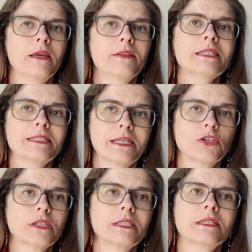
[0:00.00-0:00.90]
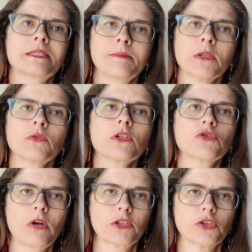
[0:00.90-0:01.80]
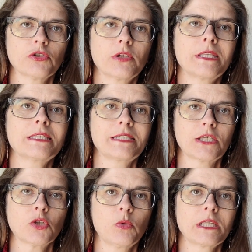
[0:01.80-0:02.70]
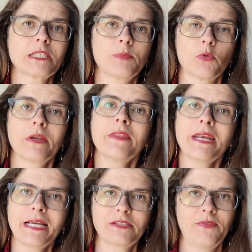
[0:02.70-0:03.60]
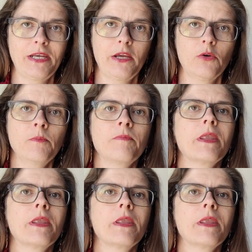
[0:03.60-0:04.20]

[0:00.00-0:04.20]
This stitch is similar in structure to the stitch we'll explore in the next video,